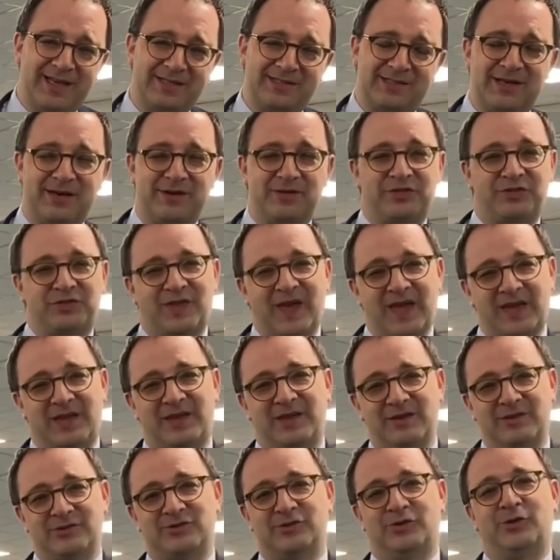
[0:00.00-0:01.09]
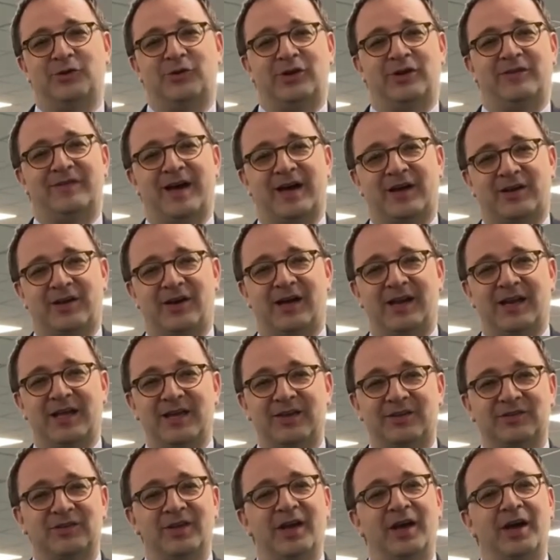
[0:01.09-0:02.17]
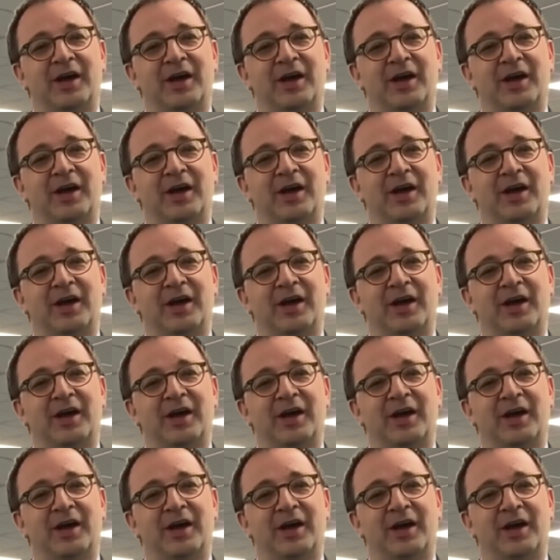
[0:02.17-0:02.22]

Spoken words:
So thank you to all of our colleagues